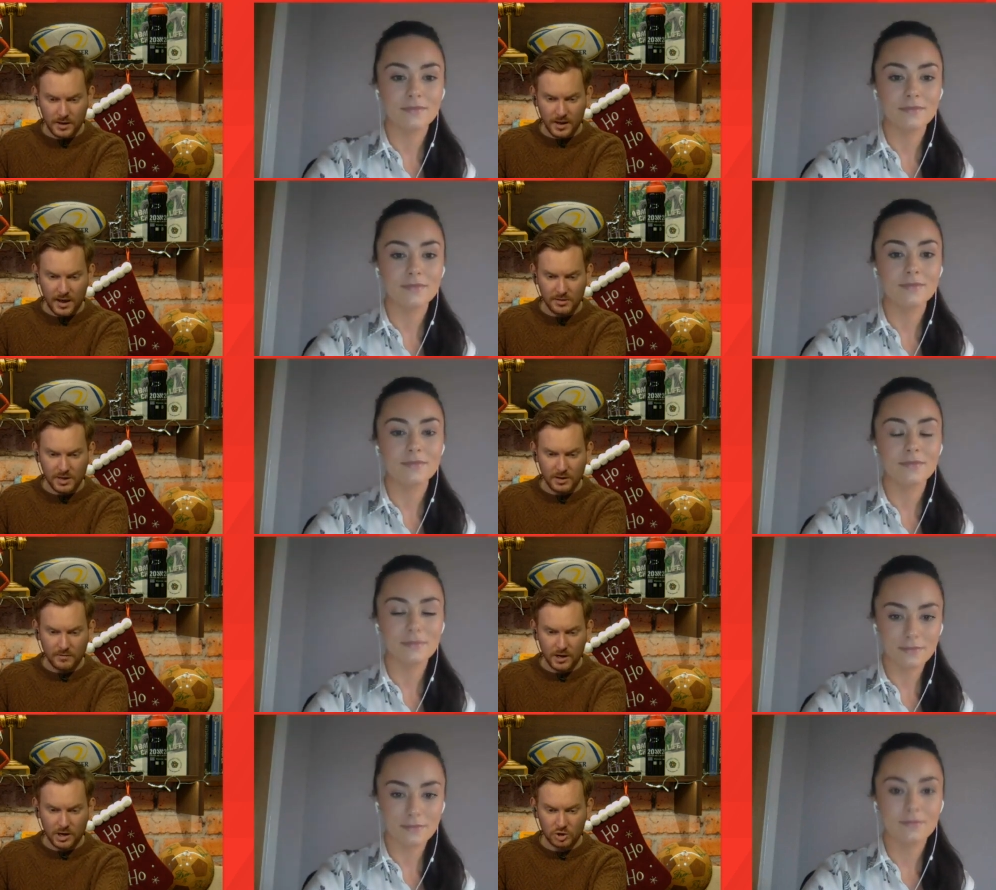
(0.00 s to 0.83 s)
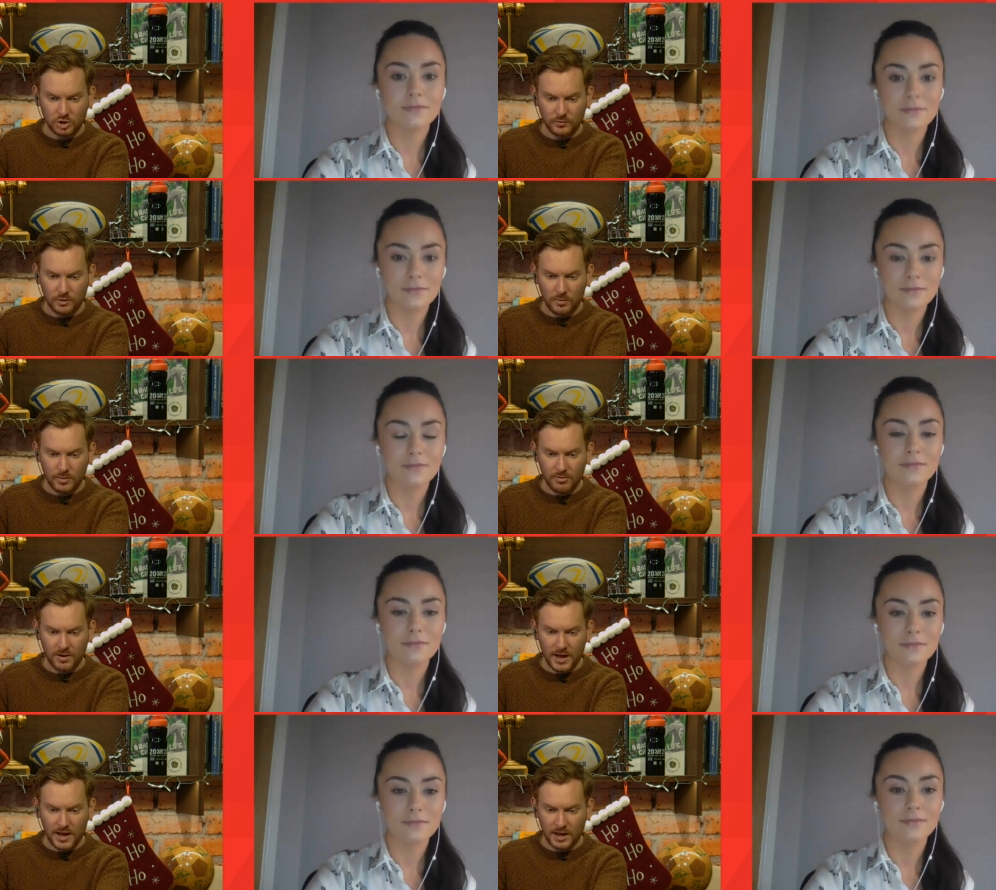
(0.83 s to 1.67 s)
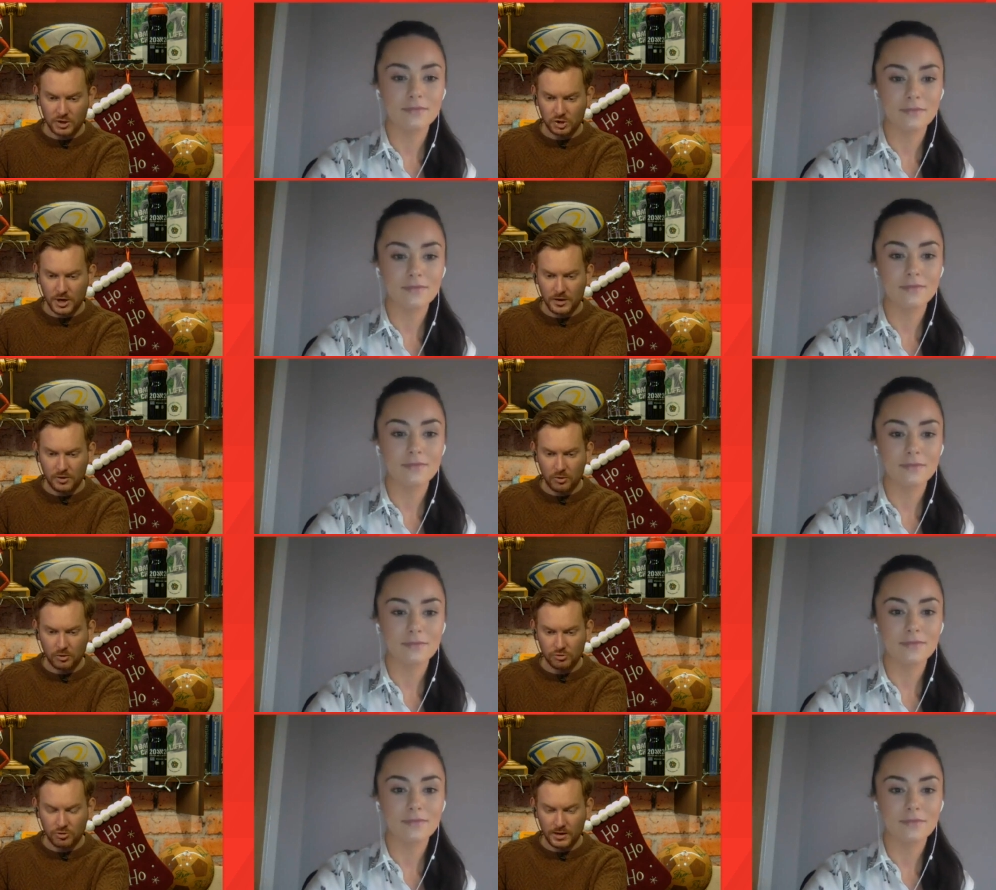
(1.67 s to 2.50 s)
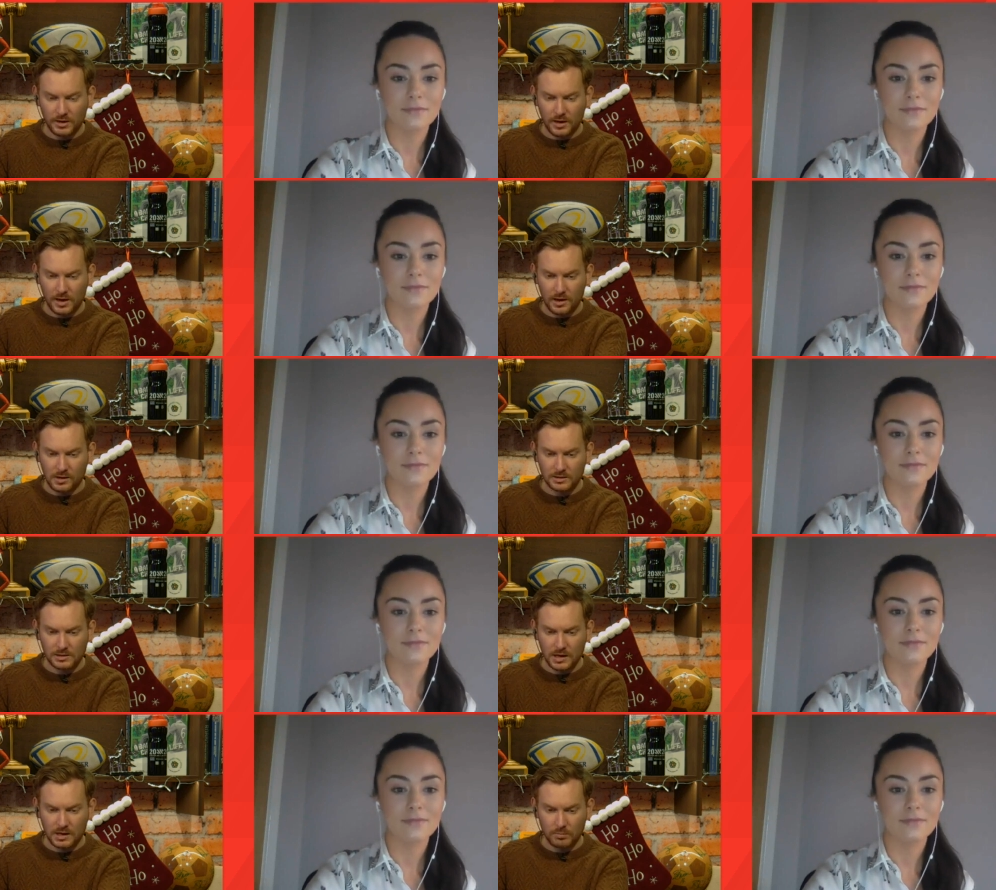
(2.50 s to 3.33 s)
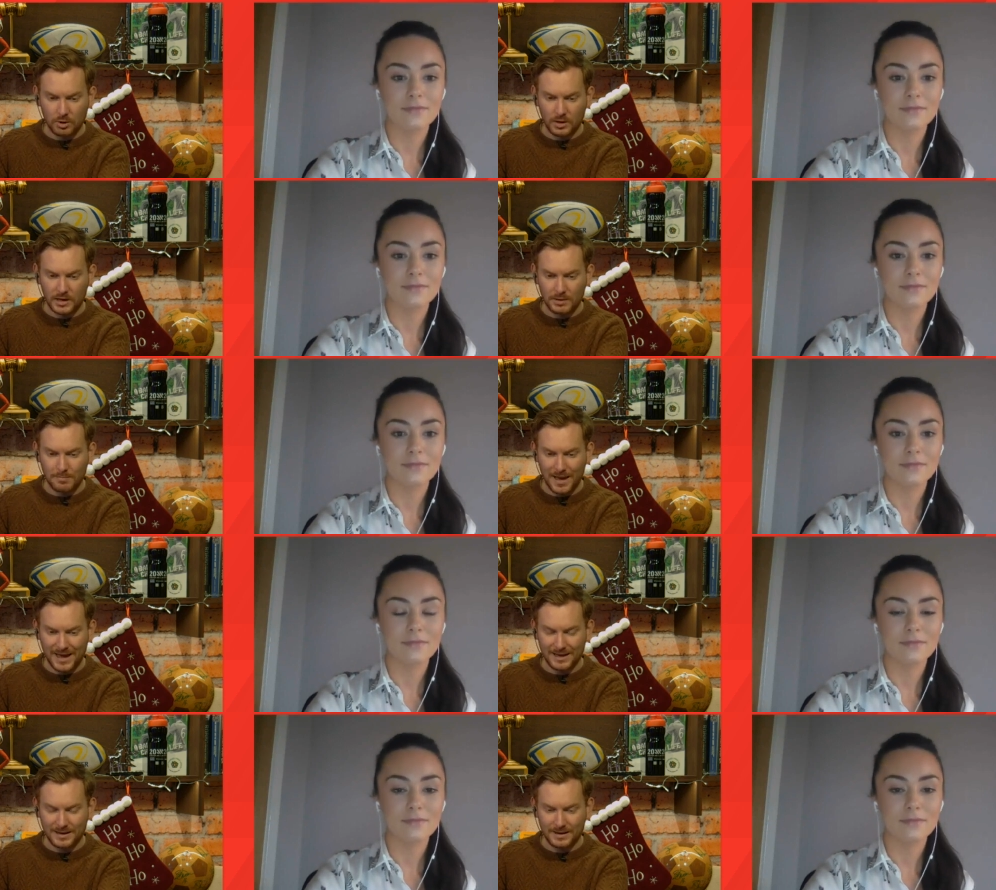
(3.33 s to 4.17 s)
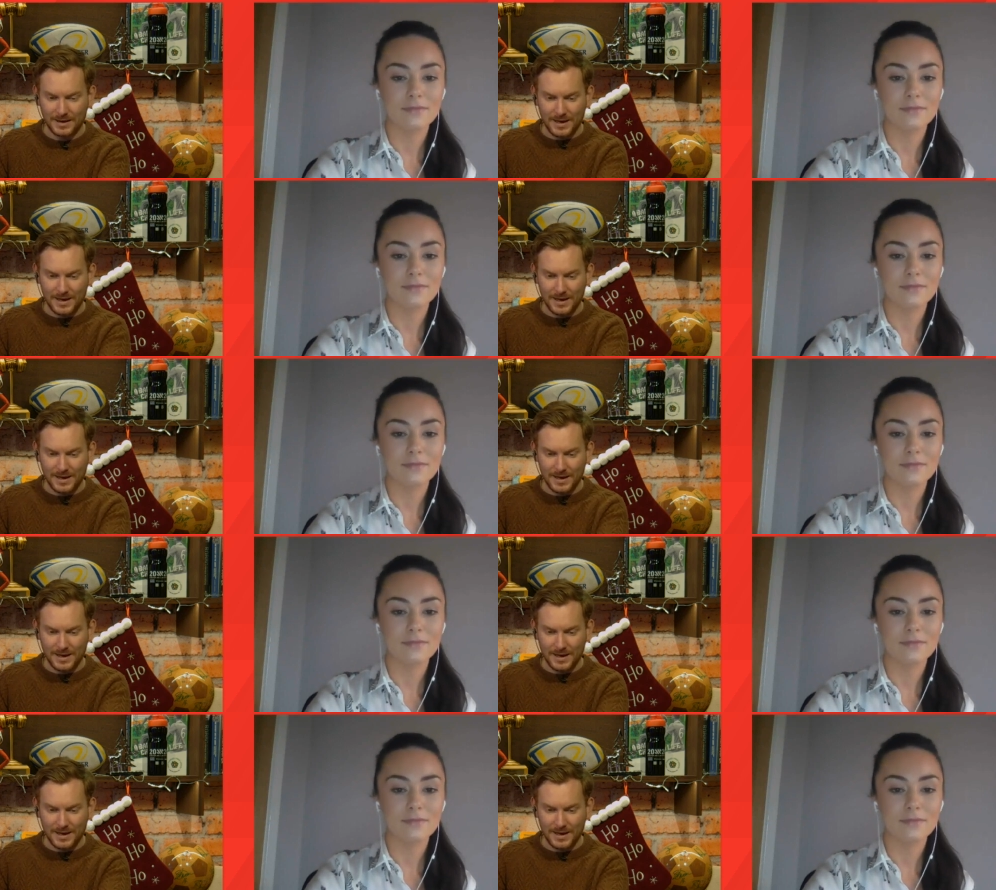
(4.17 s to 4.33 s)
Speaker 1: And then you've got Siobhan McGrath and Sinead Goldrick alongside Bláithín Mackin